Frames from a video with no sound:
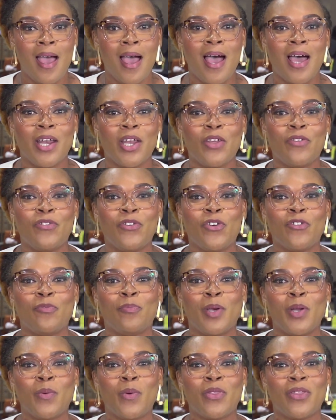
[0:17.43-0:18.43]
And if you've
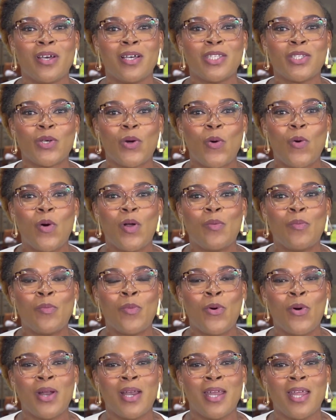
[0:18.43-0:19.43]
been with us all
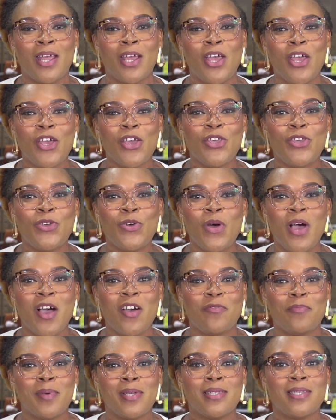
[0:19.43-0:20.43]
morning, you
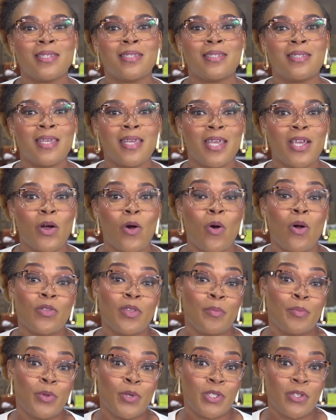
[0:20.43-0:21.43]
have been seeing all
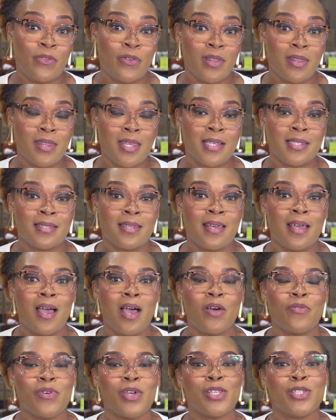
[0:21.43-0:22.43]
the beautiful things they
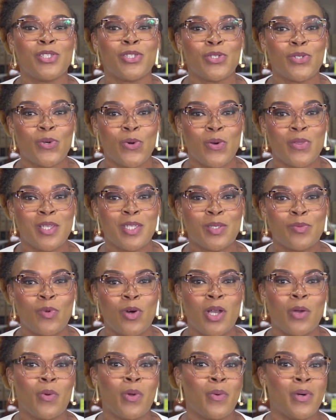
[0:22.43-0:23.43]
have in store this
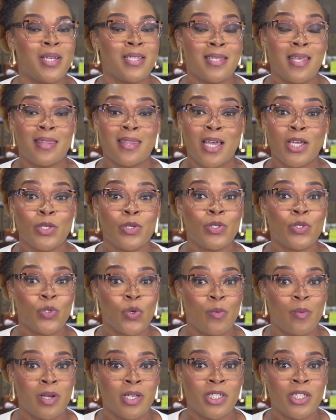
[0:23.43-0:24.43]
morning. We want to say thank you
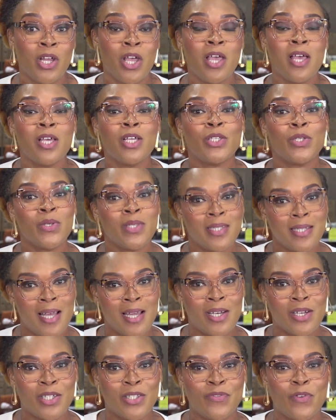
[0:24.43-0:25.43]
so much to
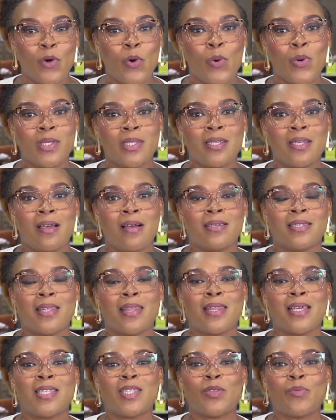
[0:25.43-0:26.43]
Standards for hosting us
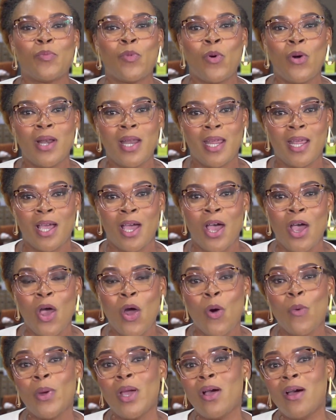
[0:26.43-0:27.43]
this morning.
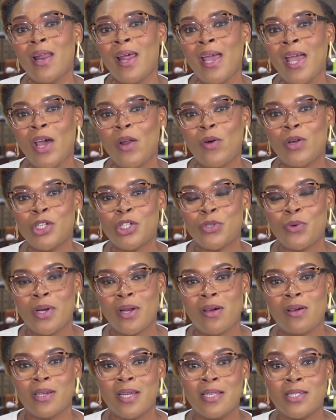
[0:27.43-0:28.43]
We're going to head on
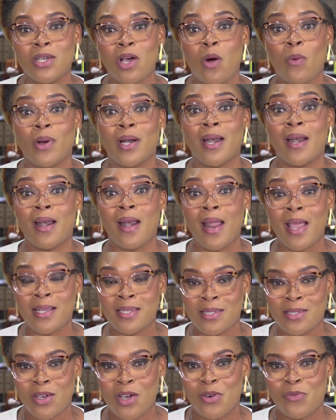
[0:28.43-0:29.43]
straight on into our
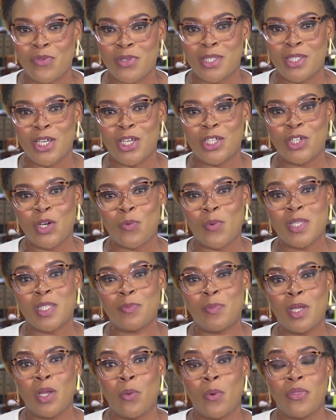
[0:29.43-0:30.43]
next conversation. We're
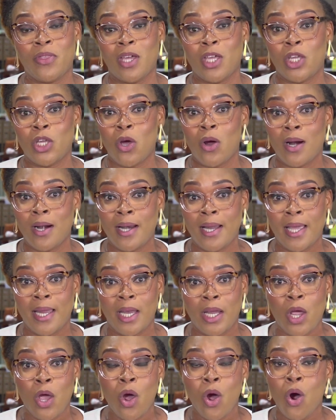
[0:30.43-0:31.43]
speaking with a young
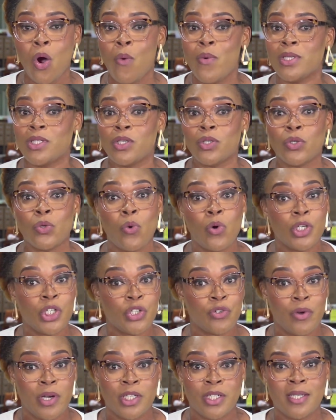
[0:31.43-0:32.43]
lady who is no
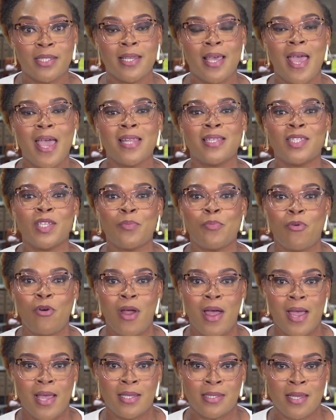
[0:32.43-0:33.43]
stranger to
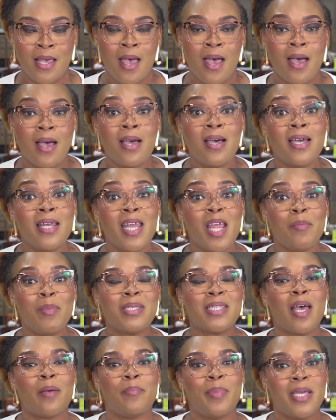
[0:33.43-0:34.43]
enterprise. Her name
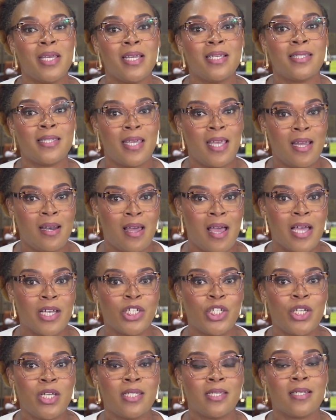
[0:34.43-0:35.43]
is Abeni Taylor,
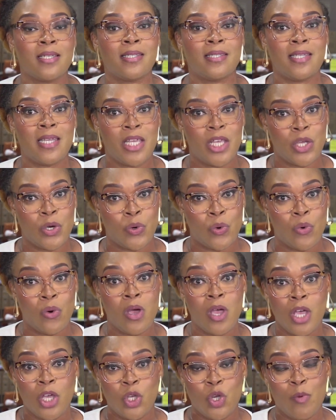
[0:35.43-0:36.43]
and she's the
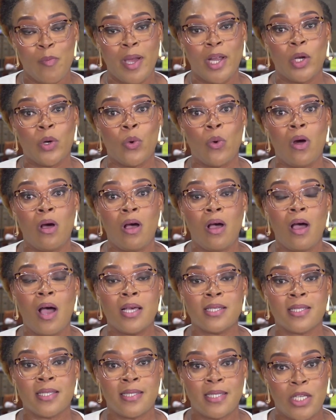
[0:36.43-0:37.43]
CEO. You might know her
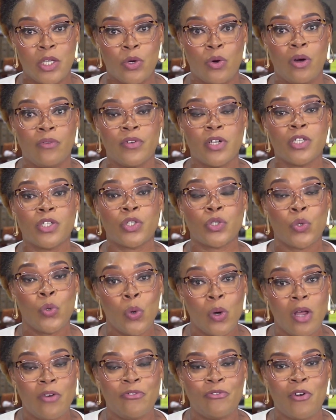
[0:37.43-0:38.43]
as the CEO of the
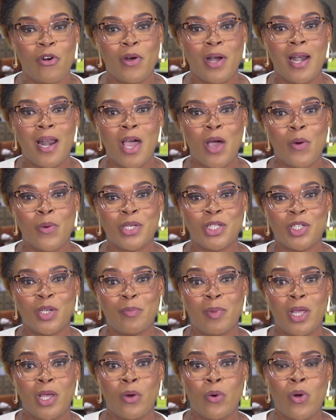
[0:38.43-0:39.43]
School of Foreign Language
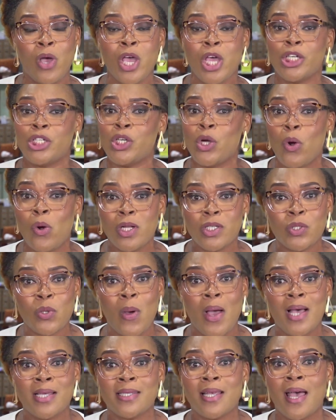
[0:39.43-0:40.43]
Tobago. She
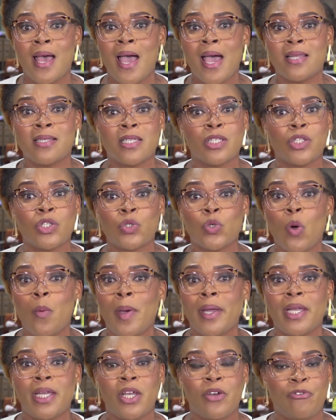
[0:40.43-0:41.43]
also has her hands in so
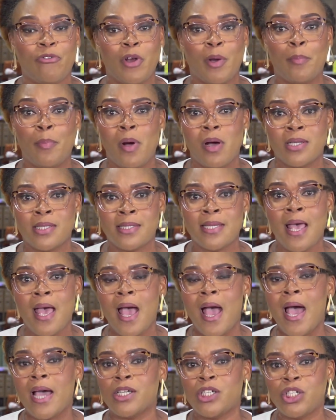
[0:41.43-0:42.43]
many different pots,
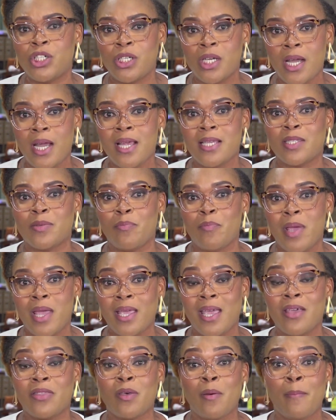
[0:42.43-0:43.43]
and she is
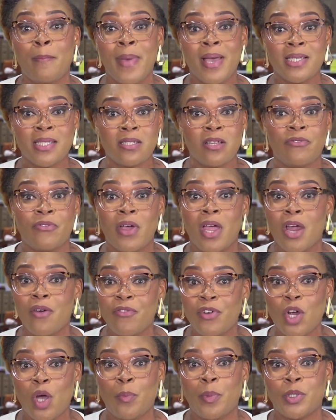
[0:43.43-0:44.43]
making the best of
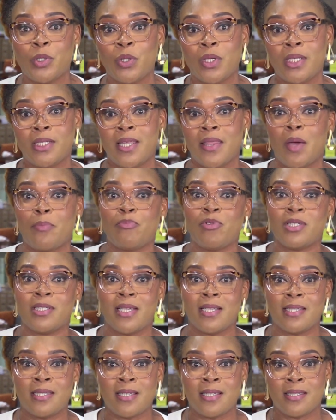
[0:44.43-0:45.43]
every opportunity that
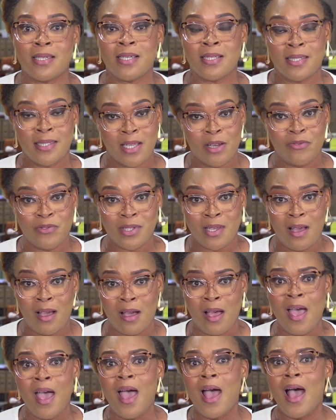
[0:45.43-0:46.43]
presents itself to
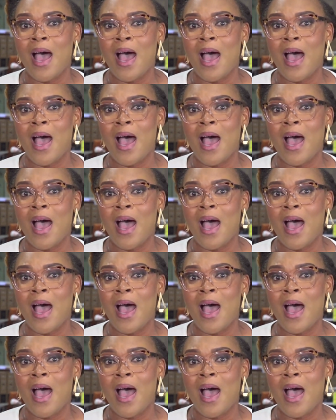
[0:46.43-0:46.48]
her.